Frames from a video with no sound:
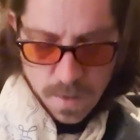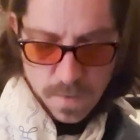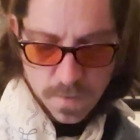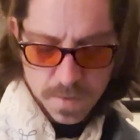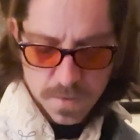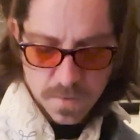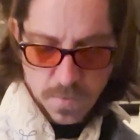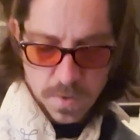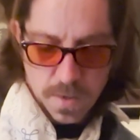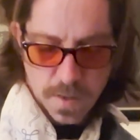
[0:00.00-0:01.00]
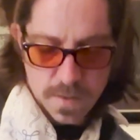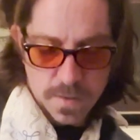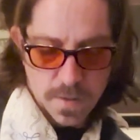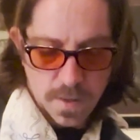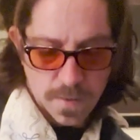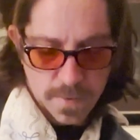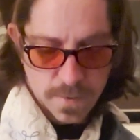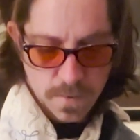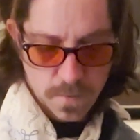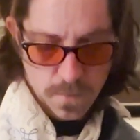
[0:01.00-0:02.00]
Then this is a really nice lick.
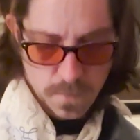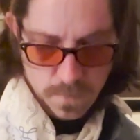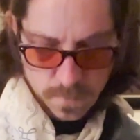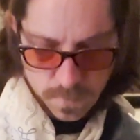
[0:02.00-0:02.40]
So